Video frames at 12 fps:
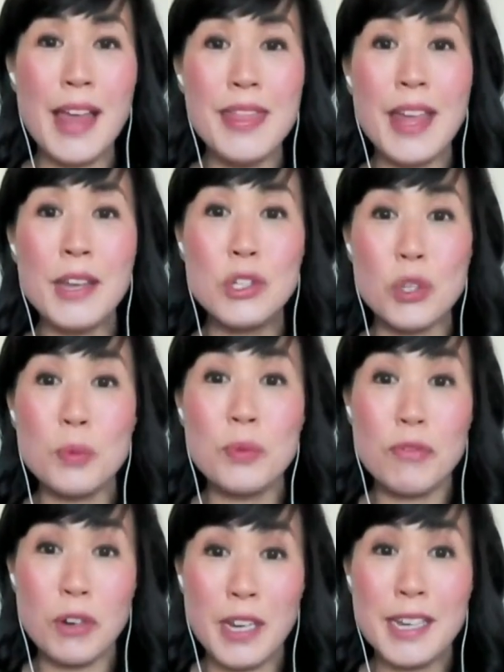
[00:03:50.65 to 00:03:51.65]
And then
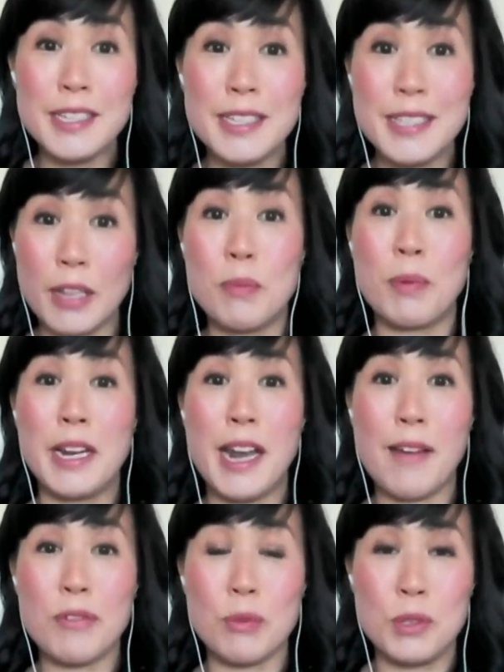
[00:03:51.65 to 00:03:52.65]
don't forget to
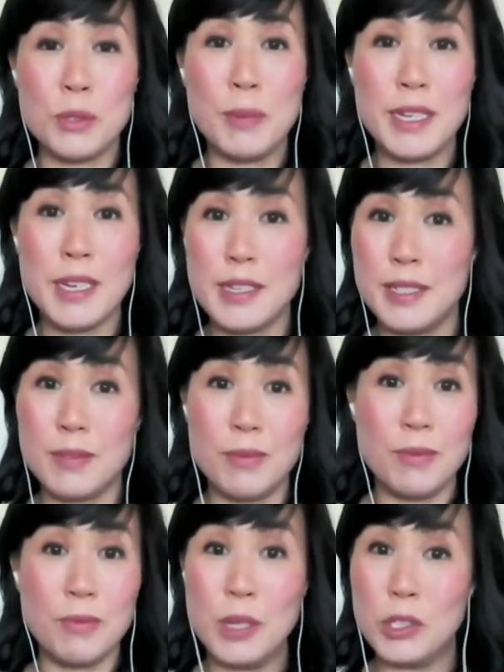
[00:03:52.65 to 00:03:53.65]
celebrate afterwards, because
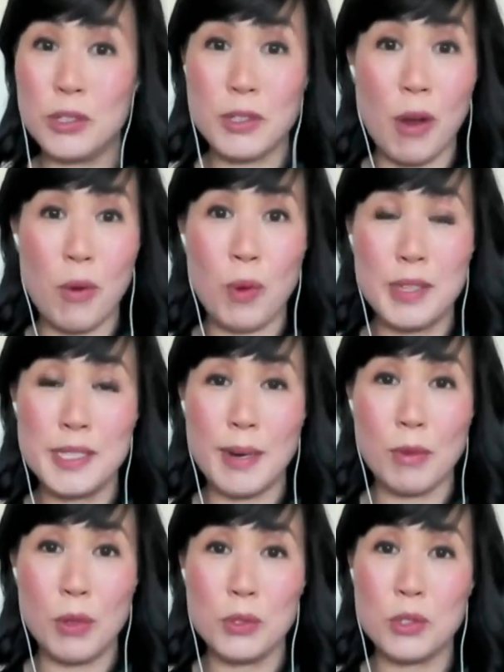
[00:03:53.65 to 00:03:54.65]
we just got one
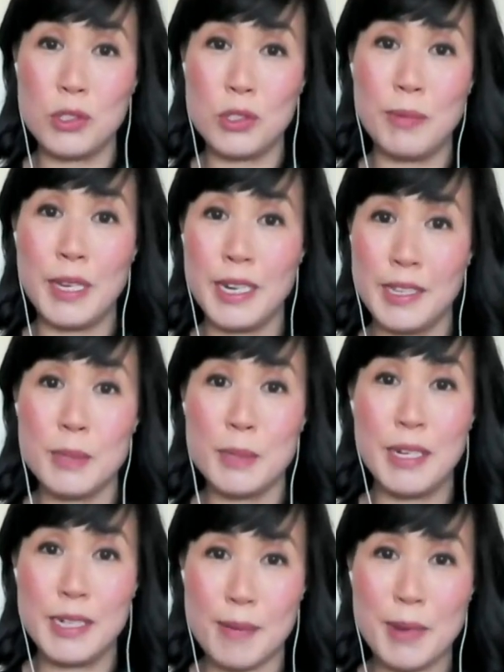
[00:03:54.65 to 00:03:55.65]
step closer to beating this
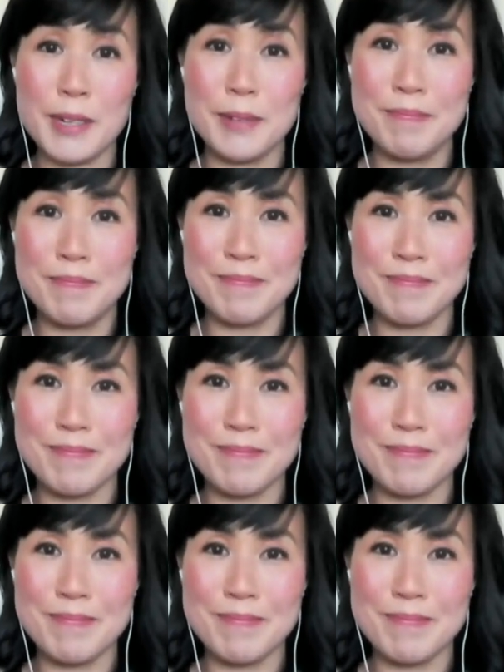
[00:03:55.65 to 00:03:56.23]
pandemic.